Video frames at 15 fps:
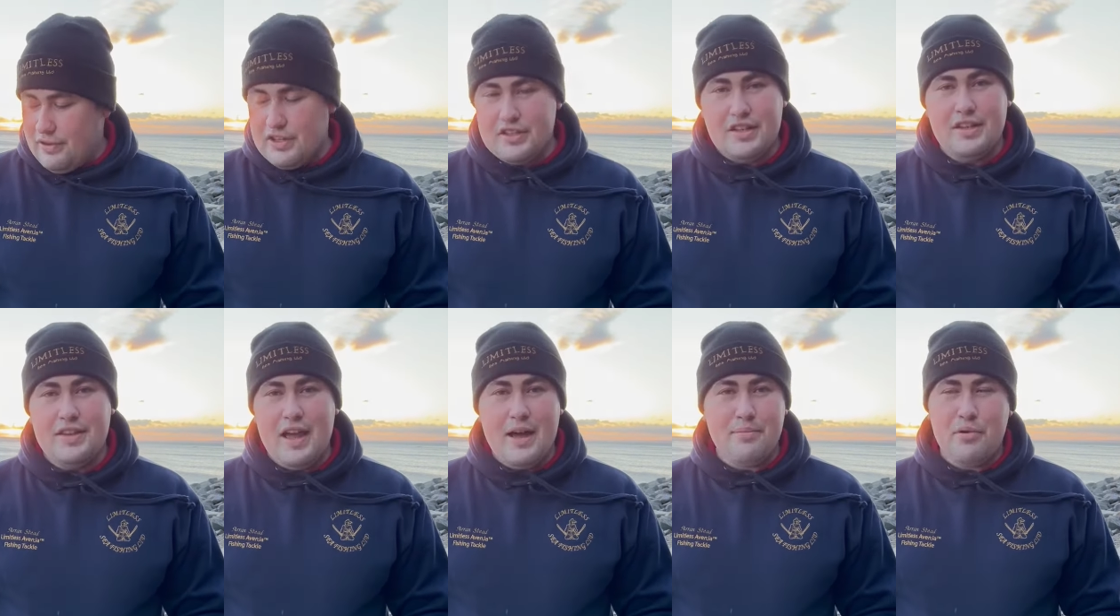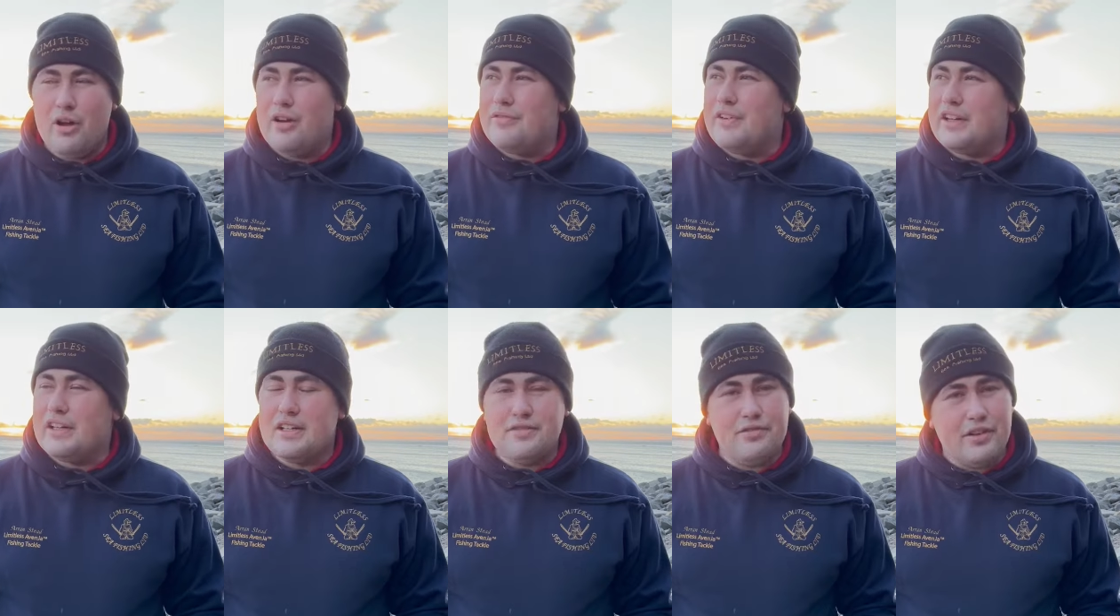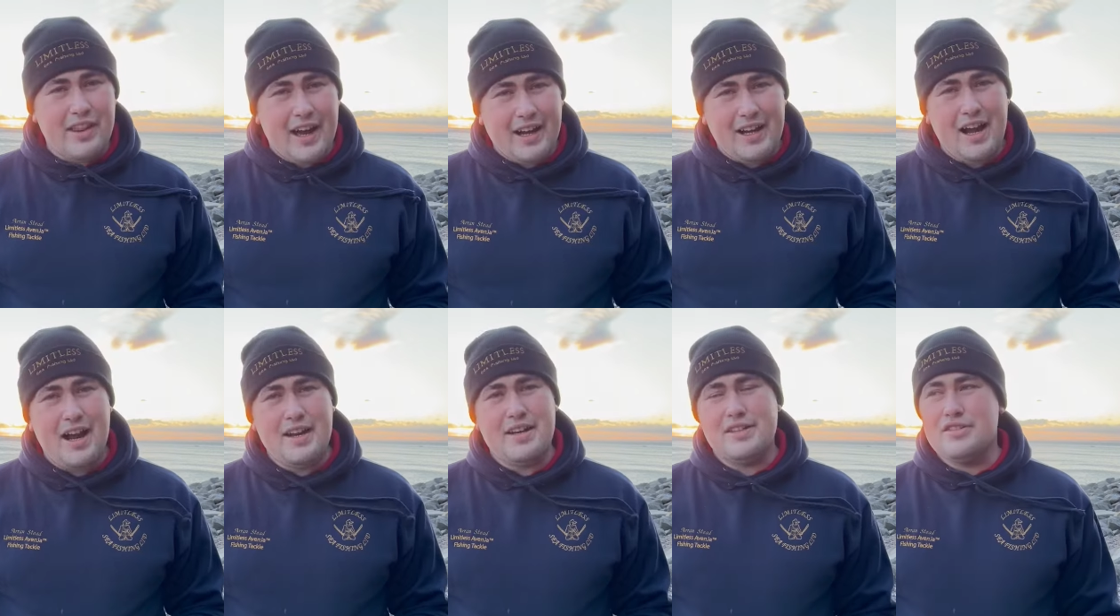in there perfectly for that
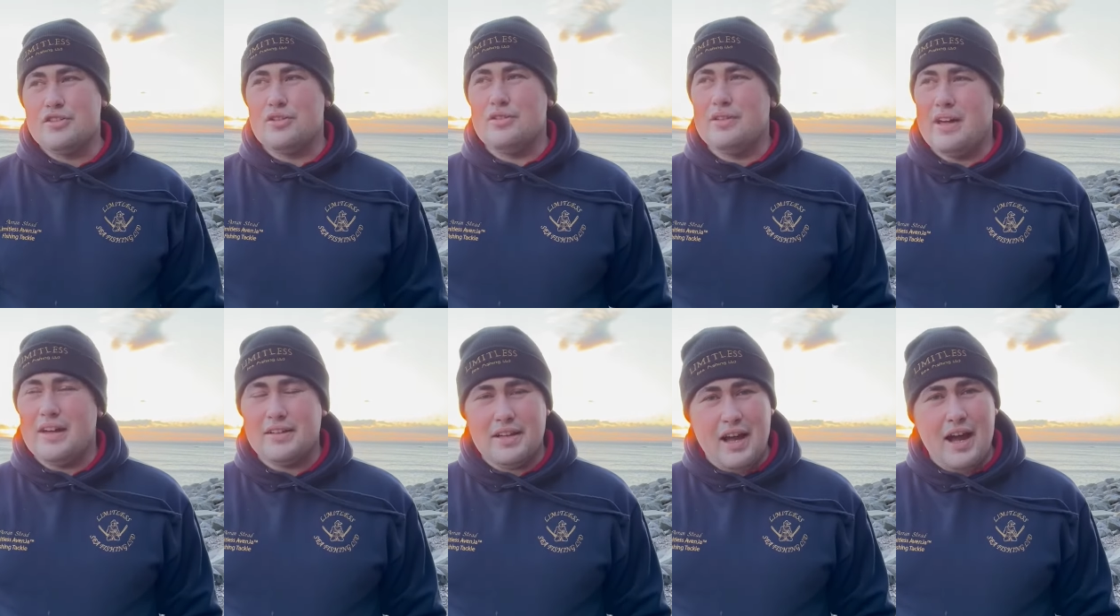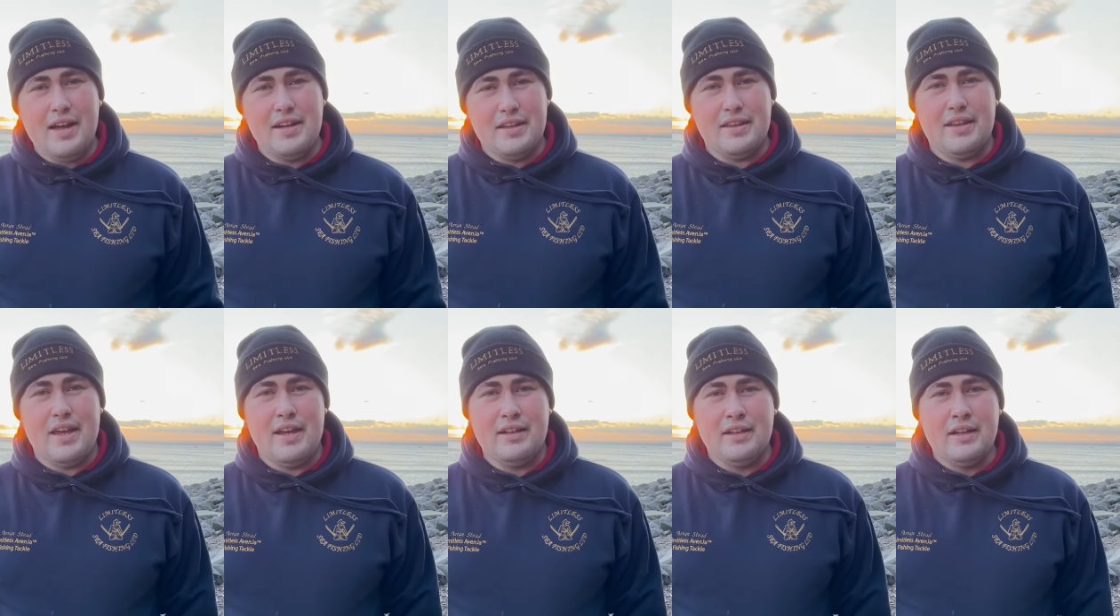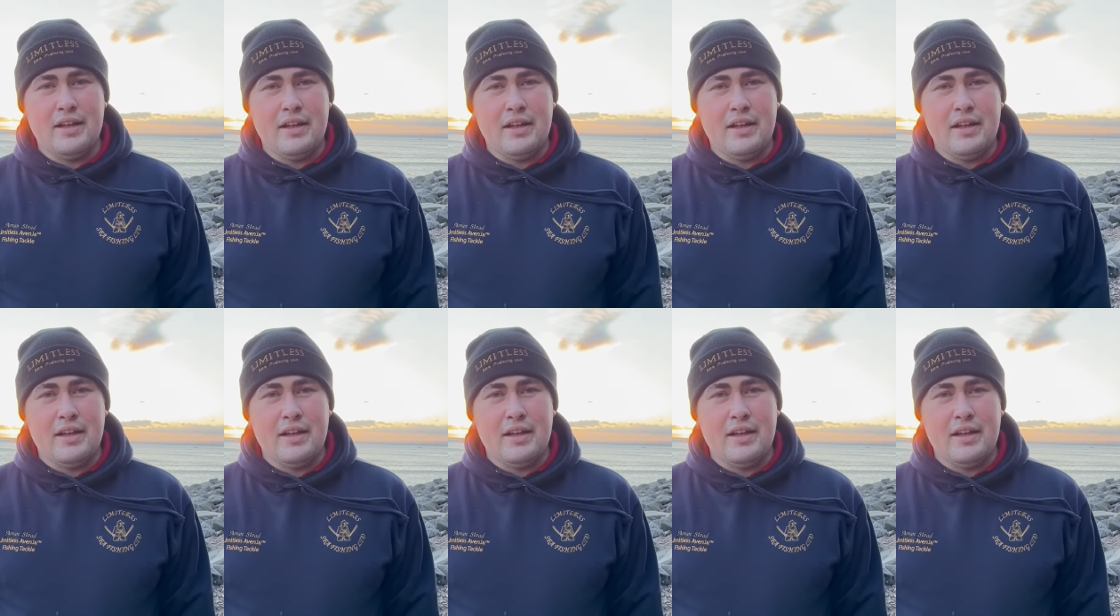kind of thing.